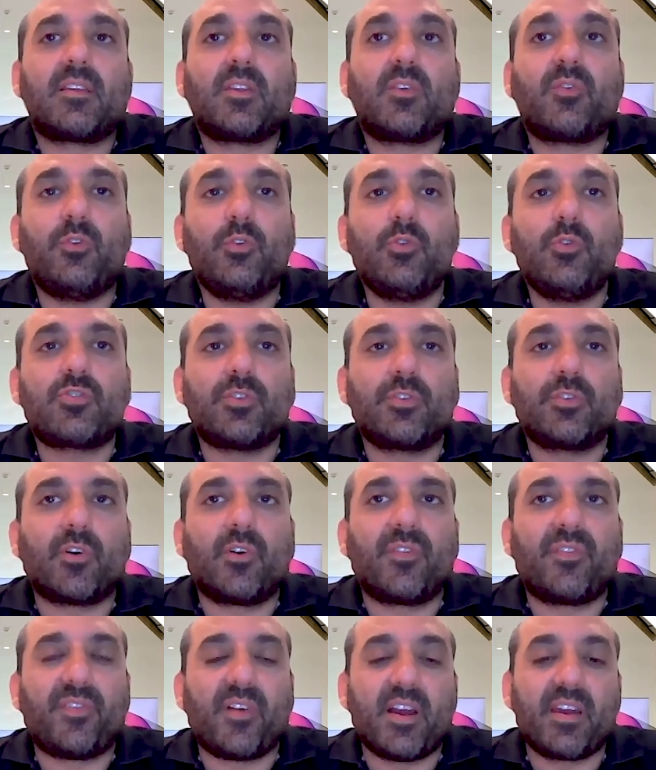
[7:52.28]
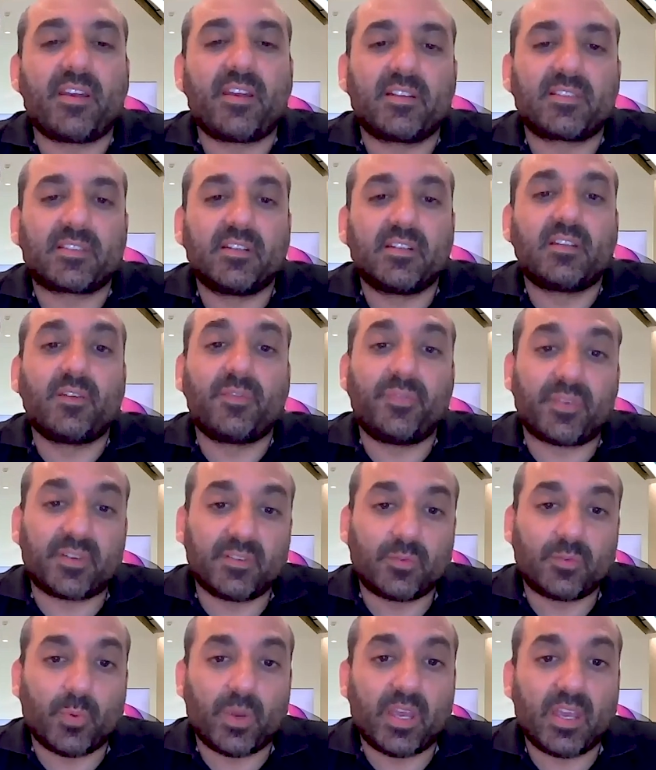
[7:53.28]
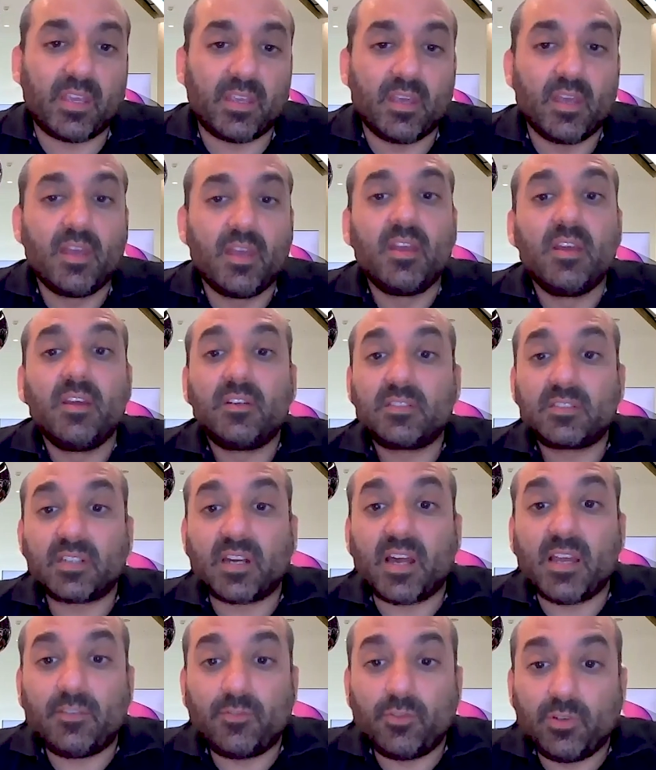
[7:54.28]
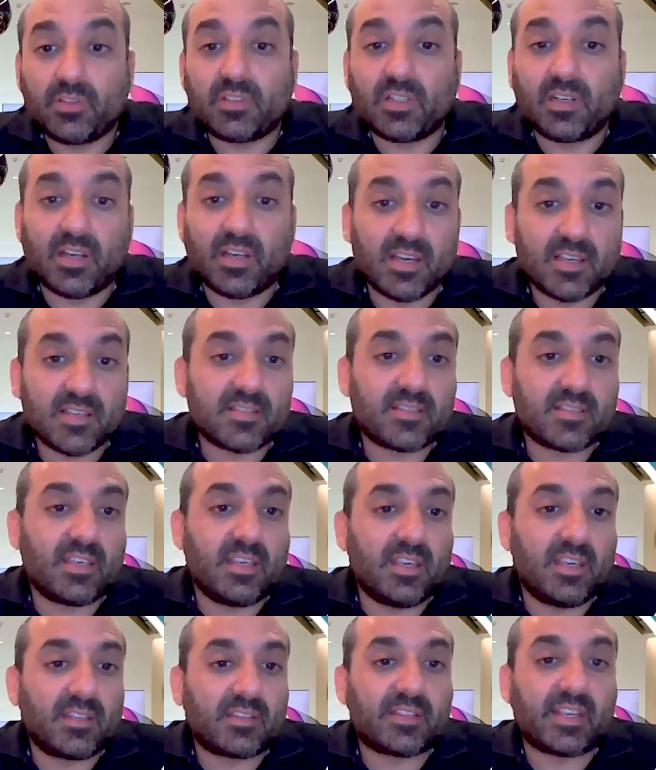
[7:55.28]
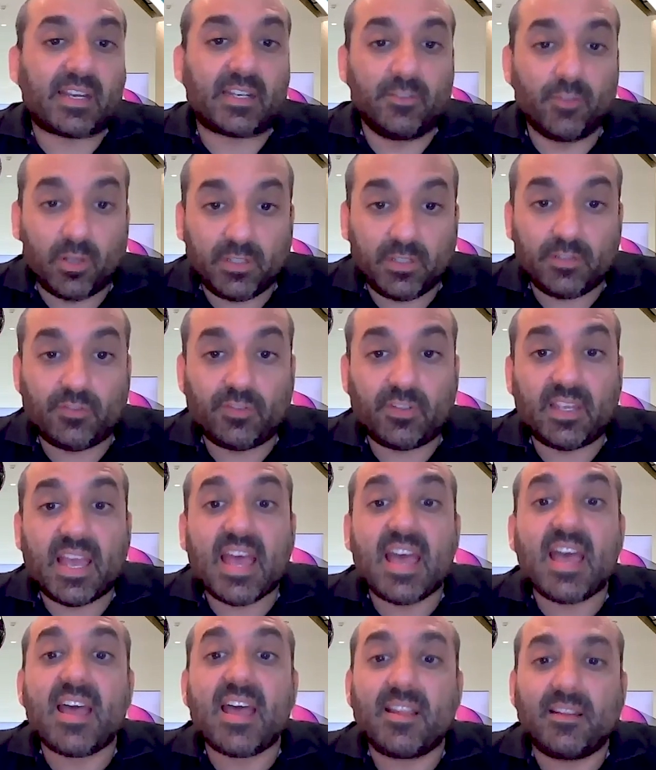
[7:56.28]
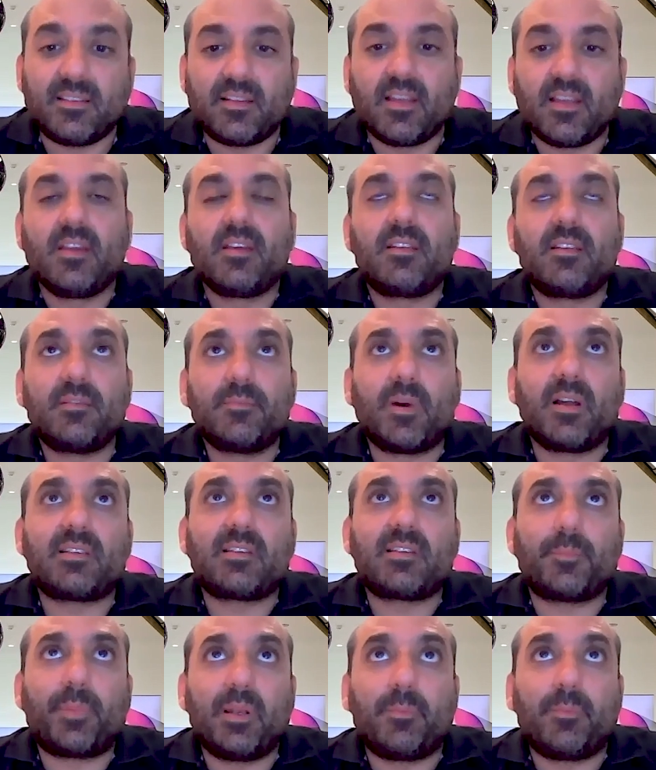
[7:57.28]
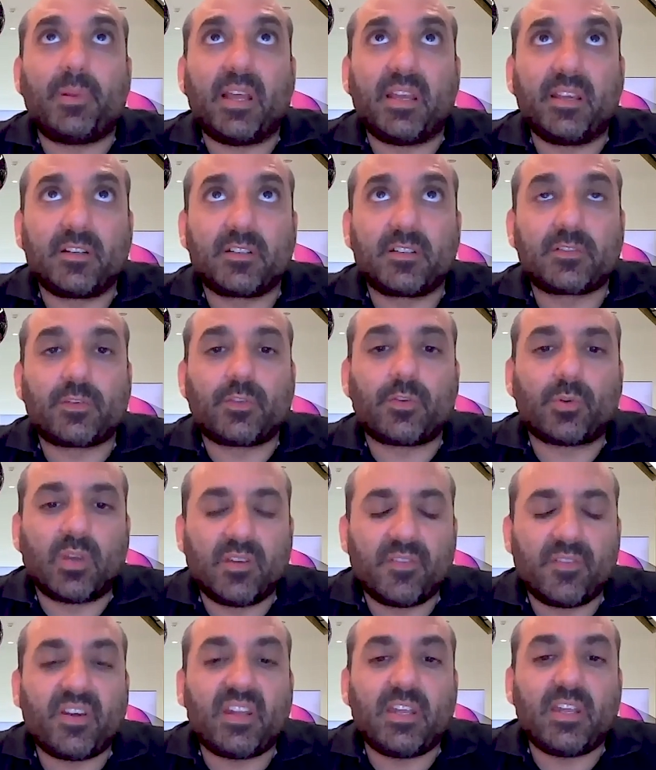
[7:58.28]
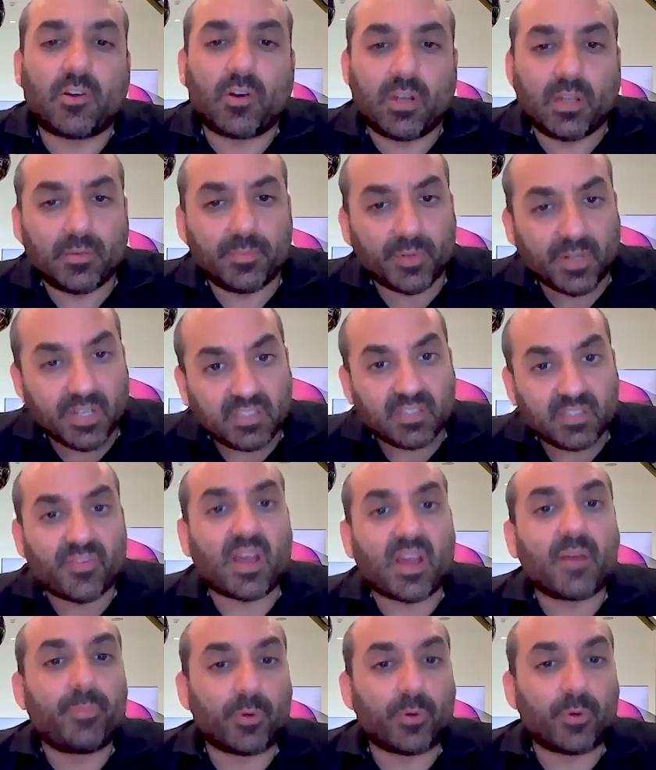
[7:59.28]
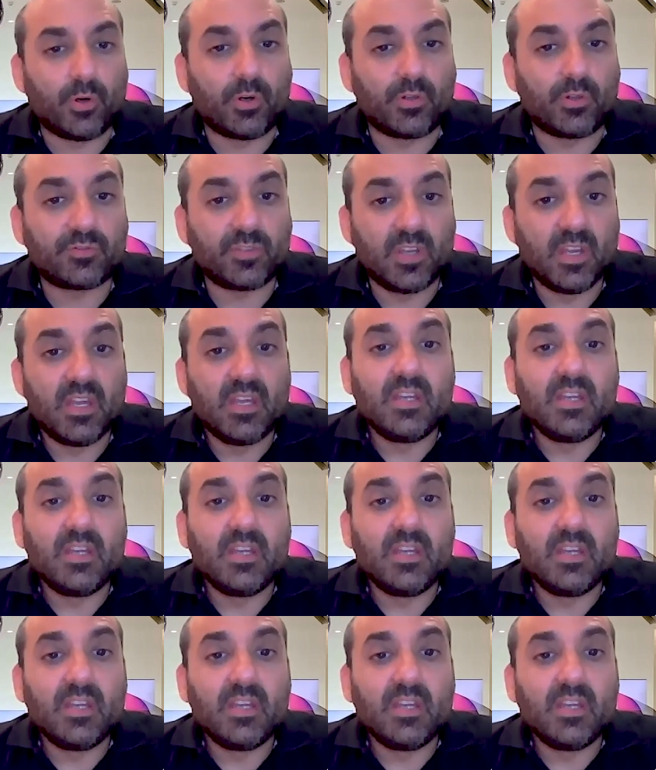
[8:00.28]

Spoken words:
the future of finance in a different way, try to utilize the technology and the multiple players through a very collaborative approach